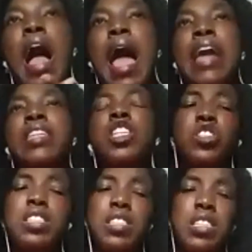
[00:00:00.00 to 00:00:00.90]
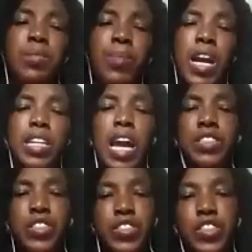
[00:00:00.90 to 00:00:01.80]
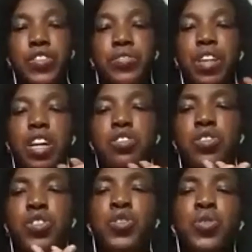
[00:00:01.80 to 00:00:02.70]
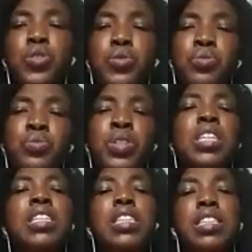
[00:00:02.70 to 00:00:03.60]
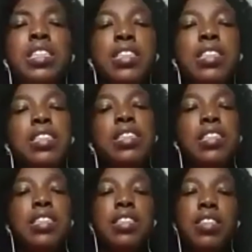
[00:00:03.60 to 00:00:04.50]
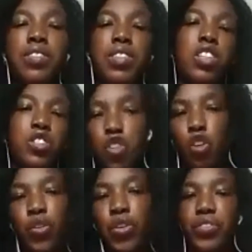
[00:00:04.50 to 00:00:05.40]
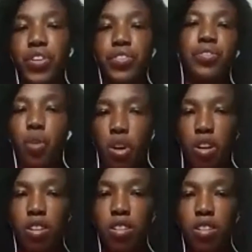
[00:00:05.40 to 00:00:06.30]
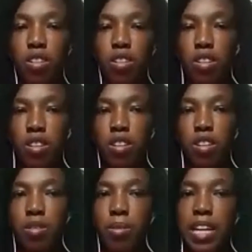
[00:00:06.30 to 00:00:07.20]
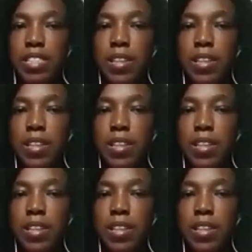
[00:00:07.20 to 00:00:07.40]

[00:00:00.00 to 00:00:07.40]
I need you to sit back and ask yourself that, do you really need the things you're craving for, right?